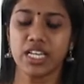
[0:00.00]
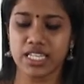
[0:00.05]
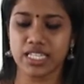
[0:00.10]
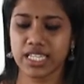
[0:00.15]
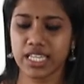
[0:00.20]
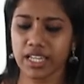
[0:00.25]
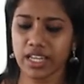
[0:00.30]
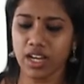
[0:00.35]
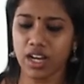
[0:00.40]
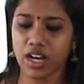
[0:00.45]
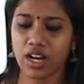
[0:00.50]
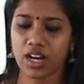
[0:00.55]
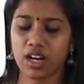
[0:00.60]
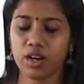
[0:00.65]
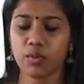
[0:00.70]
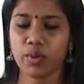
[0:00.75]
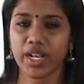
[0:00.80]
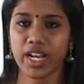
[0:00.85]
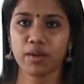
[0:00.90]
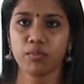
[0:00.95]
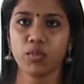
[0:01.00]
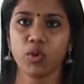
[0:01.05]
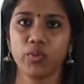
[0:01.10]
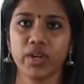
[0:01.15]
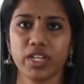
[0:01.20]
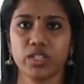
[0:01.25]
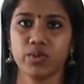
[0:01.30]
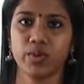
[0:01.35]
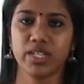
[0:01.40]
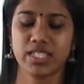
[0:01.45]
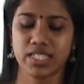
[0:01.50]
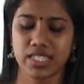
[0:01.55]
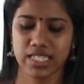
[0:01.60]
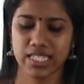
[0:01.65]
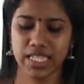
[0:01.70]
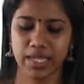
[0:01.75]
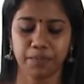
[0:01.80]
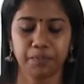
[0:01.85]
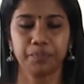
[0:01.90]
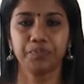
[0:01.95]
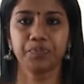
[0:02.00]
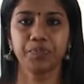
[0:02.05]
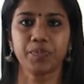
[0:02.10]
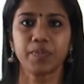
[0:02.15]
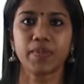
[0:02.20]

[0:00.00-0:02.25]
See, uh, when I'm moving towards, see,